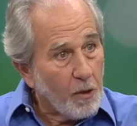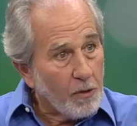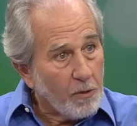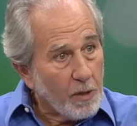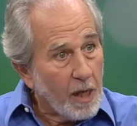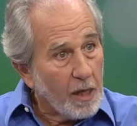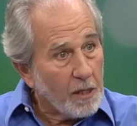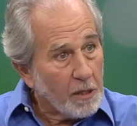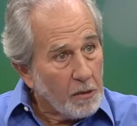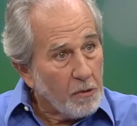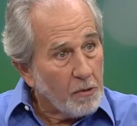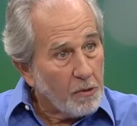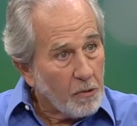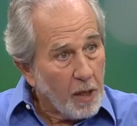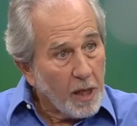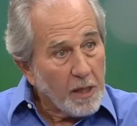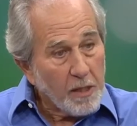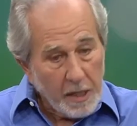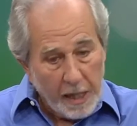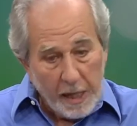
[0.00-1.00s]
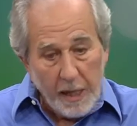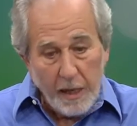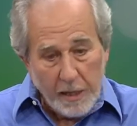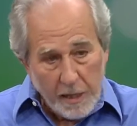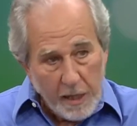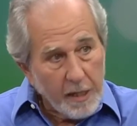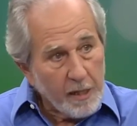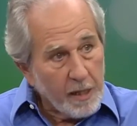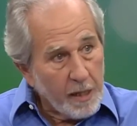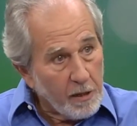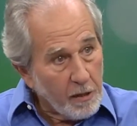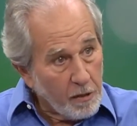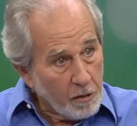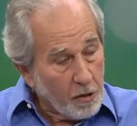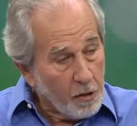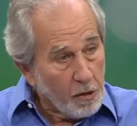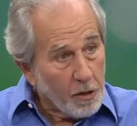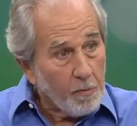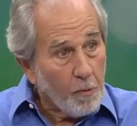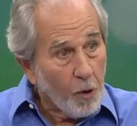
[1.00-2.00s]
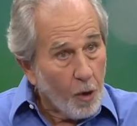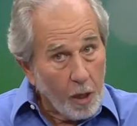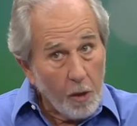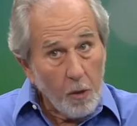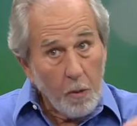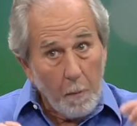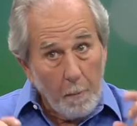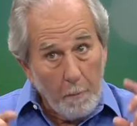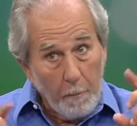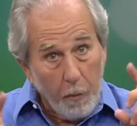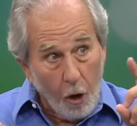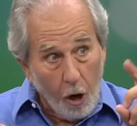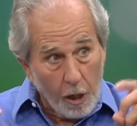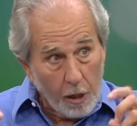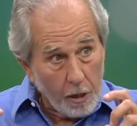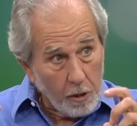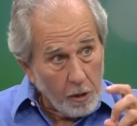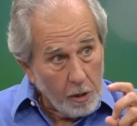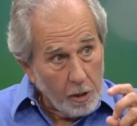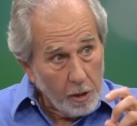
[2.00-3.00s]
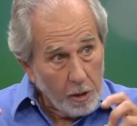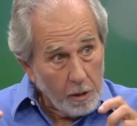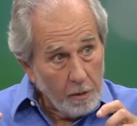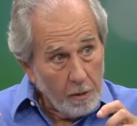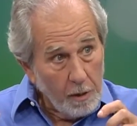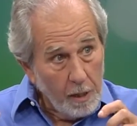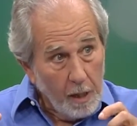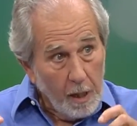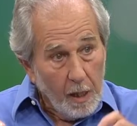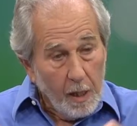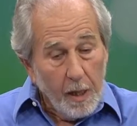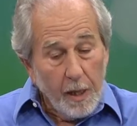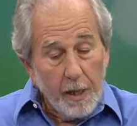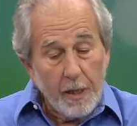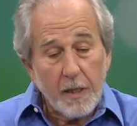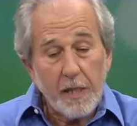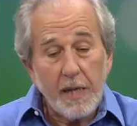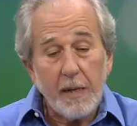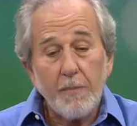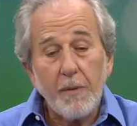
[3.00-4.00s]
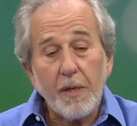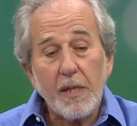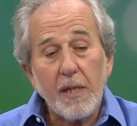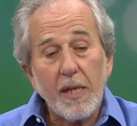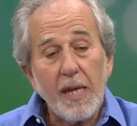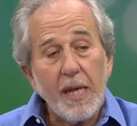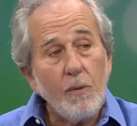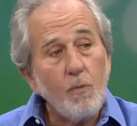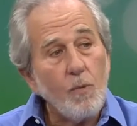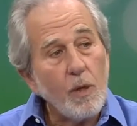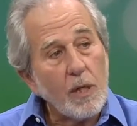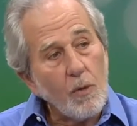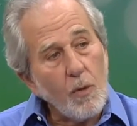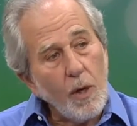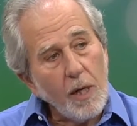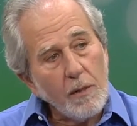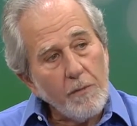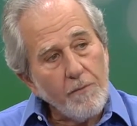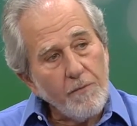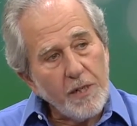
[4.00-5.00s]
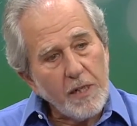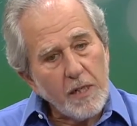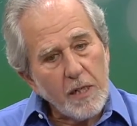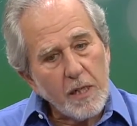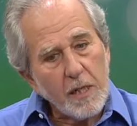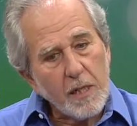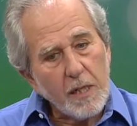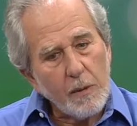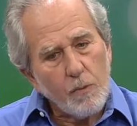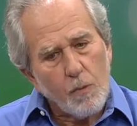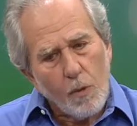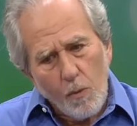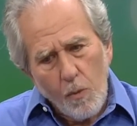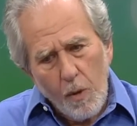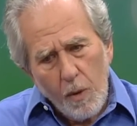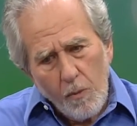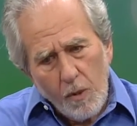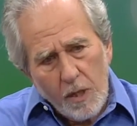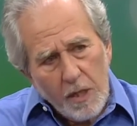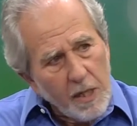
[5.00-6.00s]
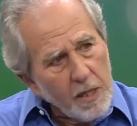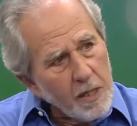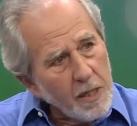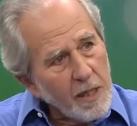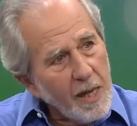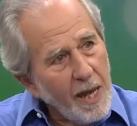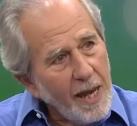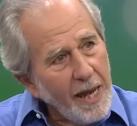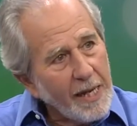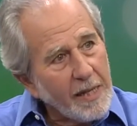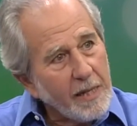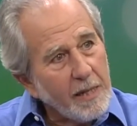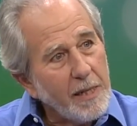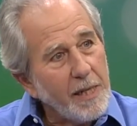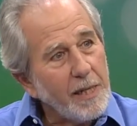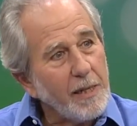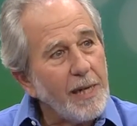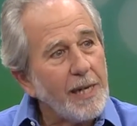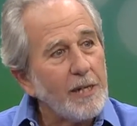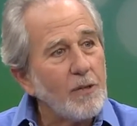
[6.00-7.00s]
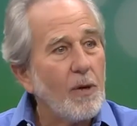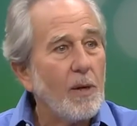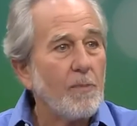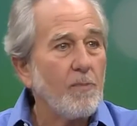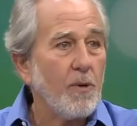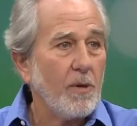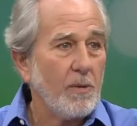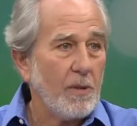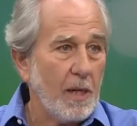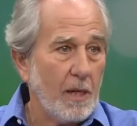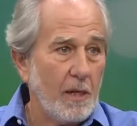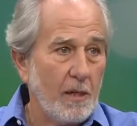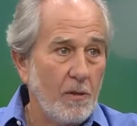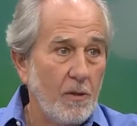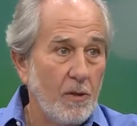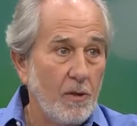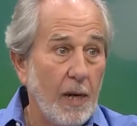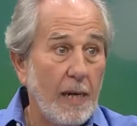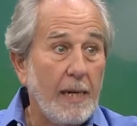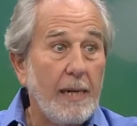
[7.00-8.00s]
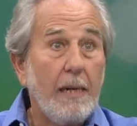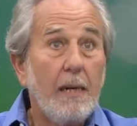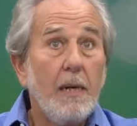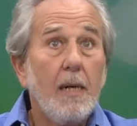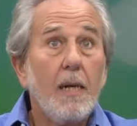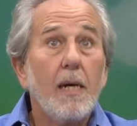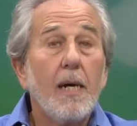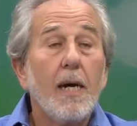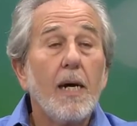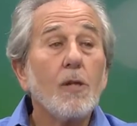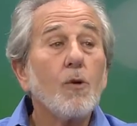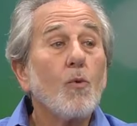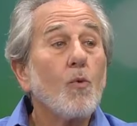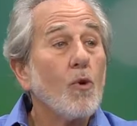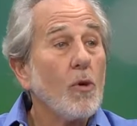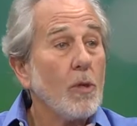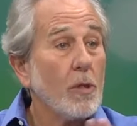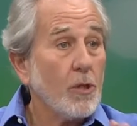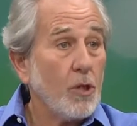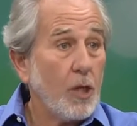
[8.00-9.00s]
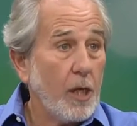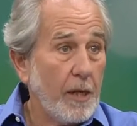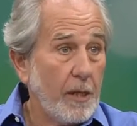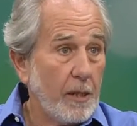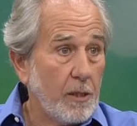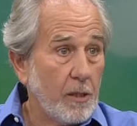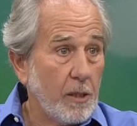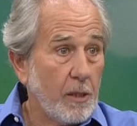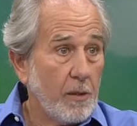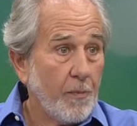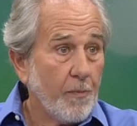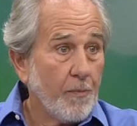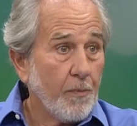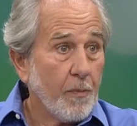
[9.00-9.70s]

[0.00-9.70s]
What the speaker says: protons, neutrons. Yeah, I say, yeah, those are smaller particles. I say, but then what quantum physics said, well, what was inside the electron, proton, and neutron? And the world changed.